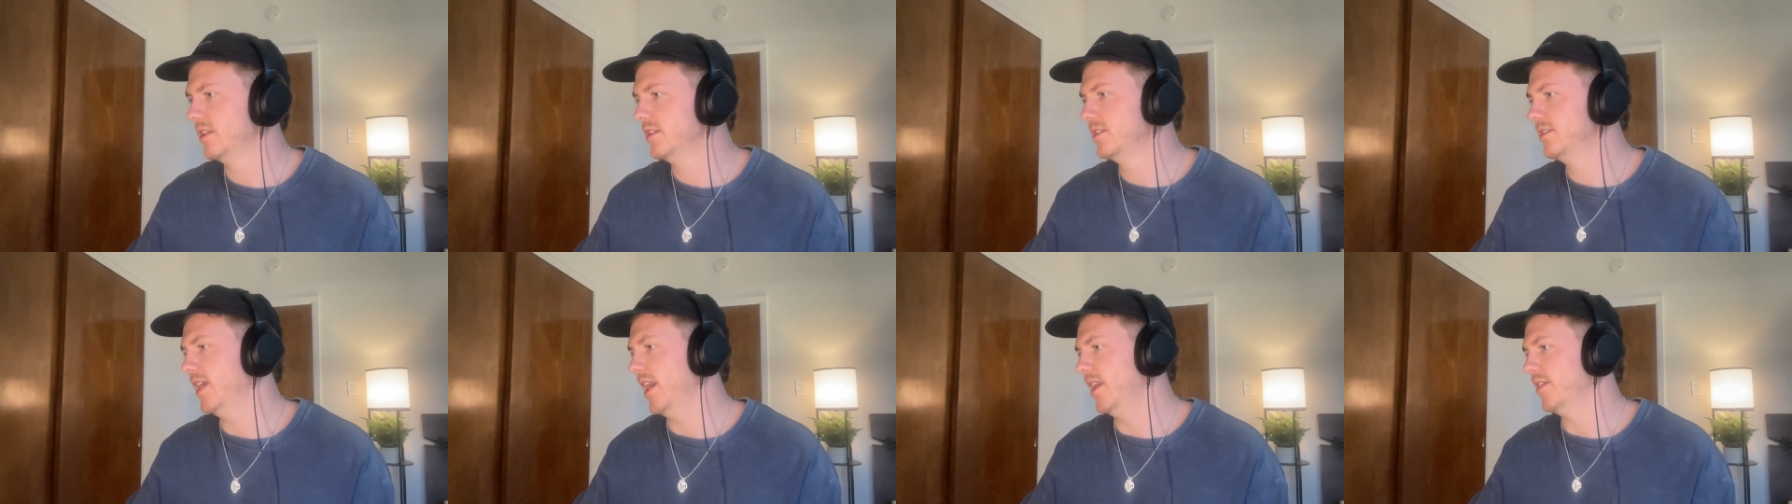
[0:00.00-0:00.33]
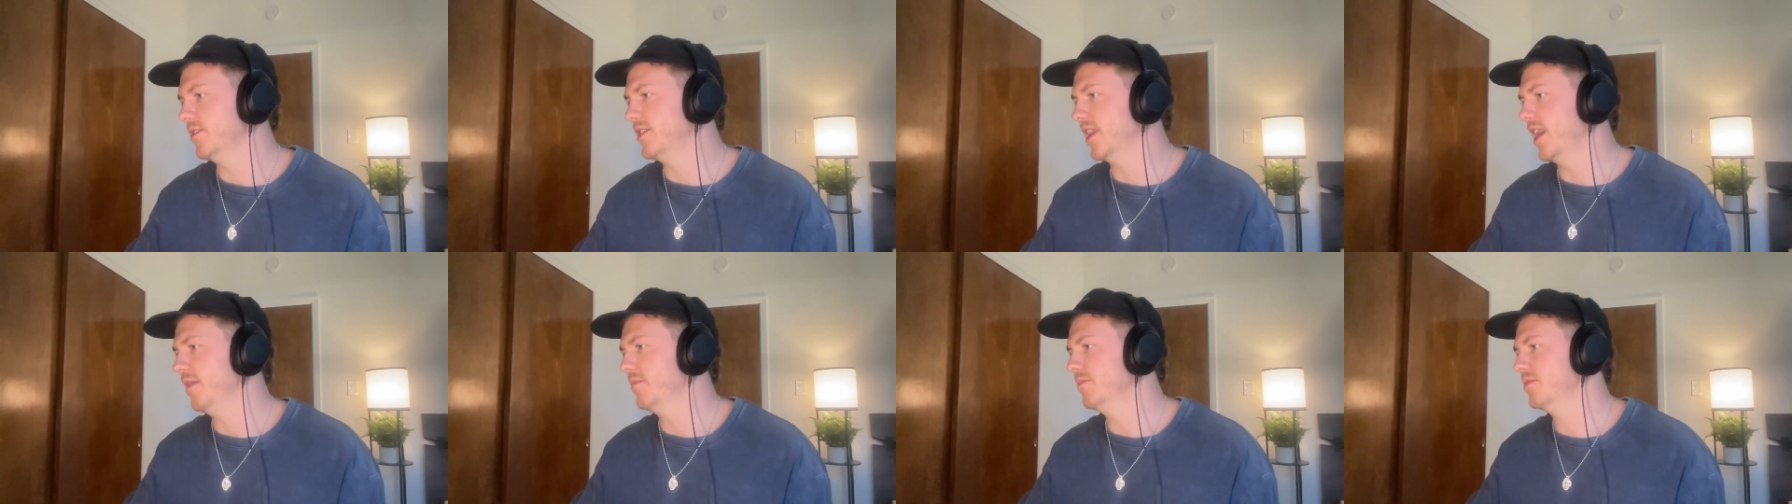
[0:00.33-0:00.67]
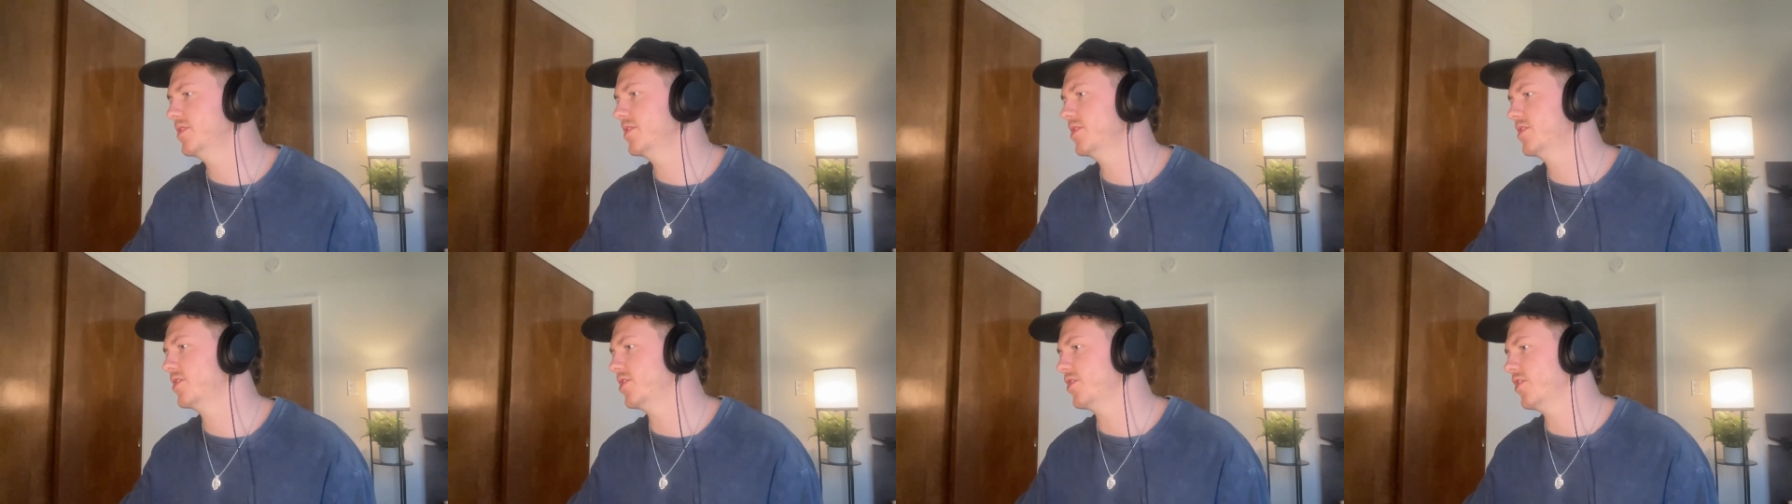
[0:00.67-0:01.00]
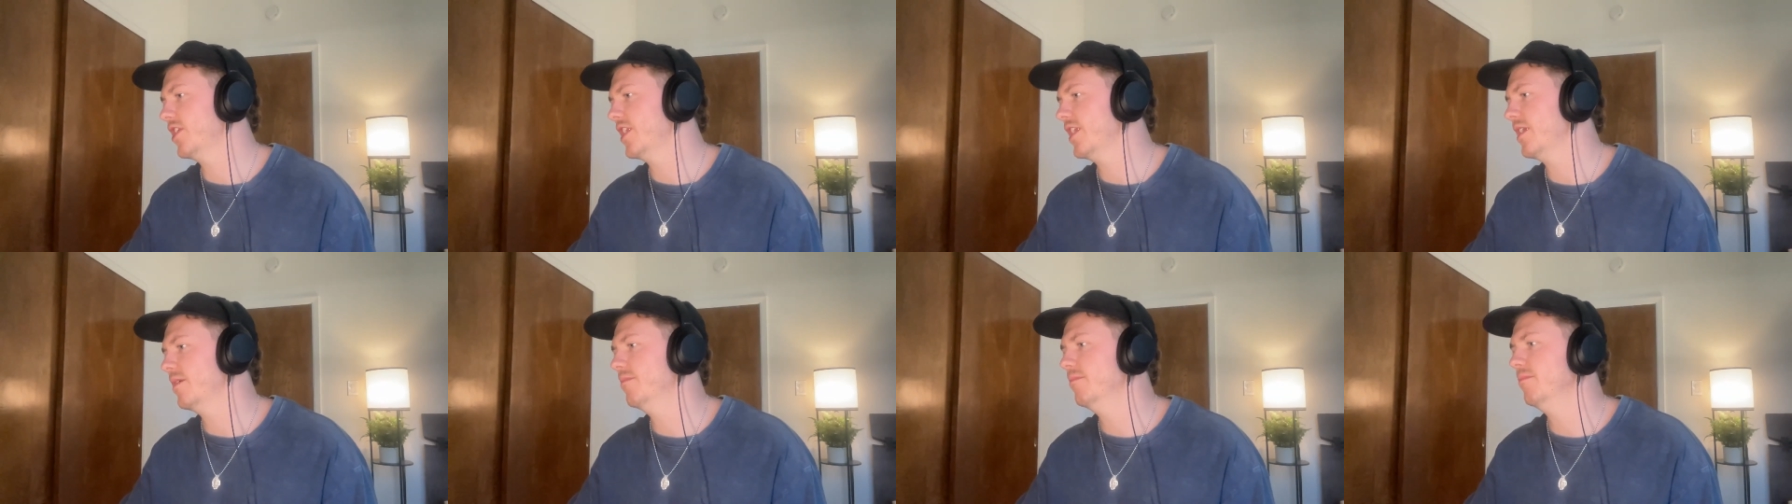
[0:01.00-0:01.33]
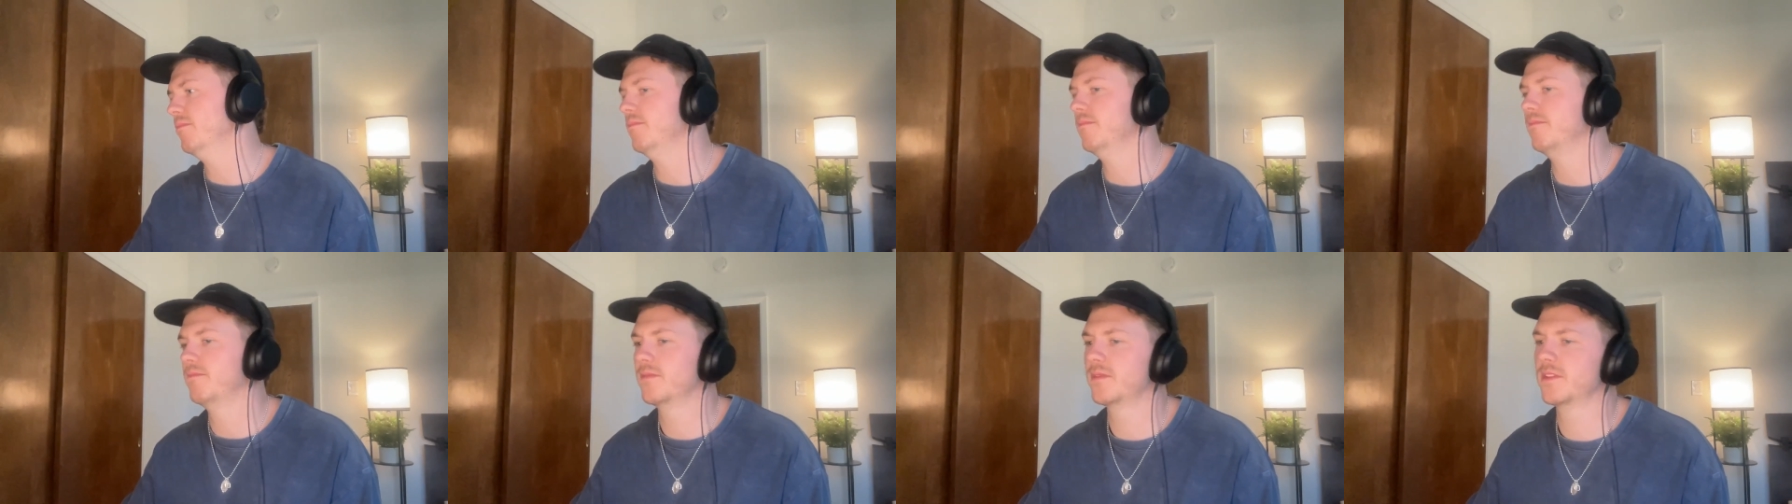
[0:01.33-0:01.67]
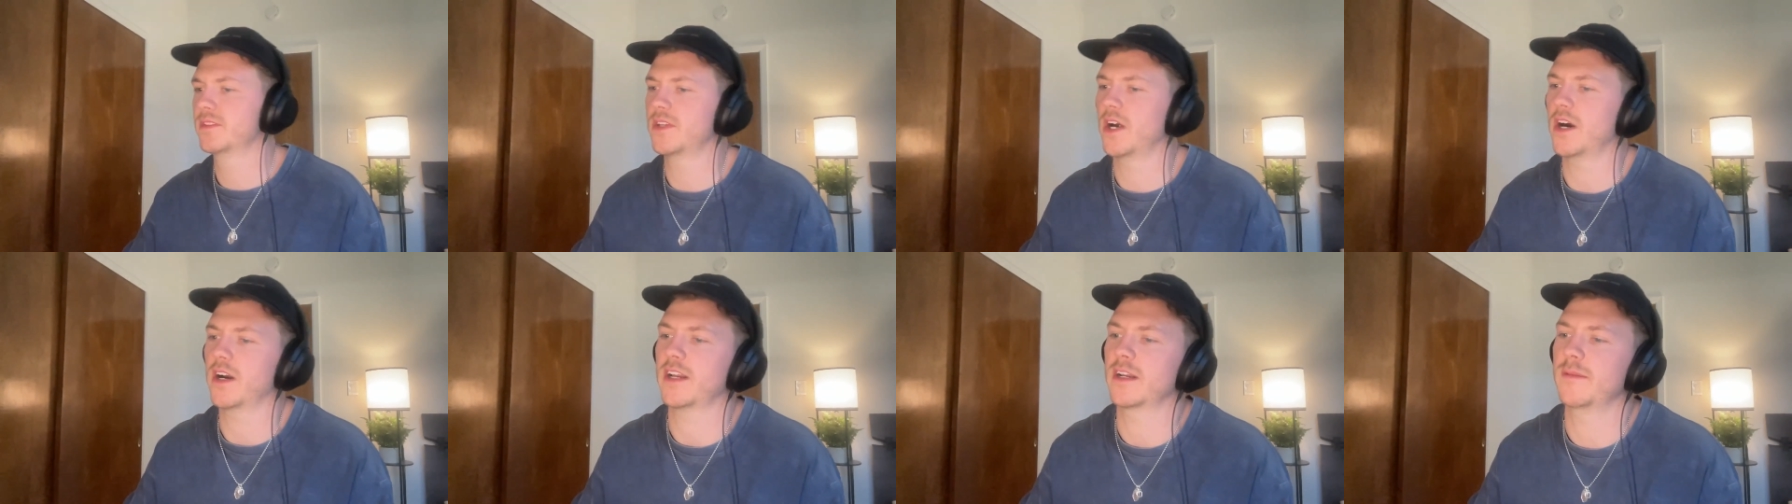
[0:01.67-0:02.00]
TAO Times stream,
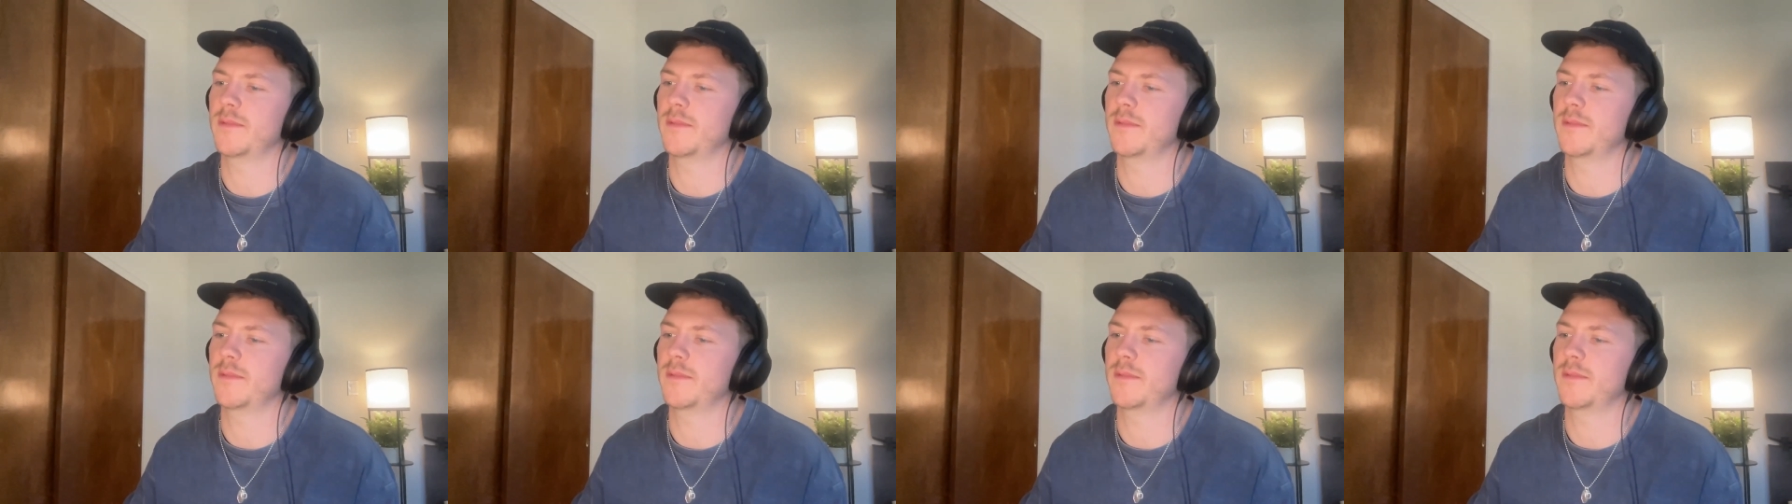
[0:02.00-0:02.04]
talking